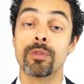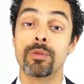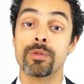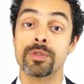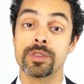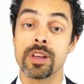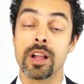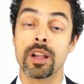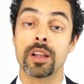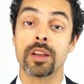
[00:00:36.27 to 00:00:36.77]

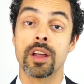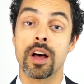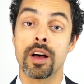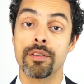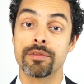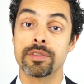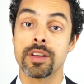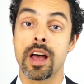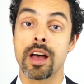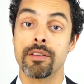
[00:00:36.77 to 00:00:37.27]
result
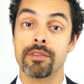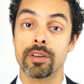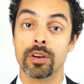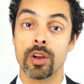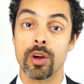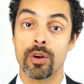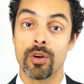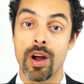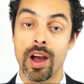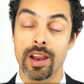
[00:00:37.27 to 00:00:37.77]
after having
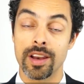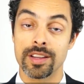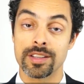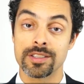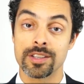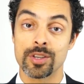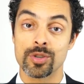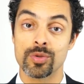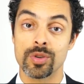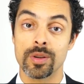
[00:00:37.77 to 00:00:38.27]
lower eyelid
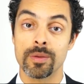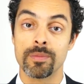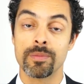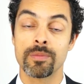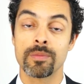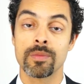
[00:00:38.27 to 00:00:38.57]
surgery.